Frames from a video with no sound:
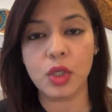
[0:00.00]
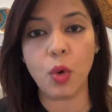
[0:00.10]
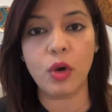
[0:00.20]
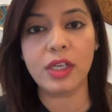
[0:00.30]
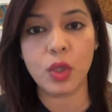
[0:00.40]

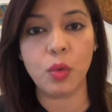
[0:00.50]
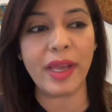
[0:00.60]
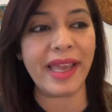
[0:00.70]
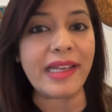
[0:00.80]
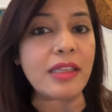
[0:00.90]
Don't do
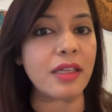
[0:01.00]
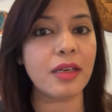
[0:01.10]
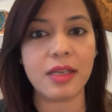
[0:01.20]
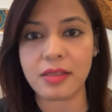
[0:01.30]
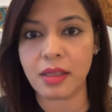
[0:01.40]
anything
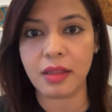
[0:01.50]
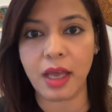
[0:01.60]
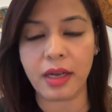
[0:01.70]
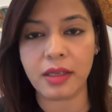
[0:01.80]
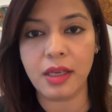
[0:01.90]
less than
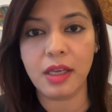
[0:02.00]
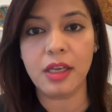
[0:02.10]
that.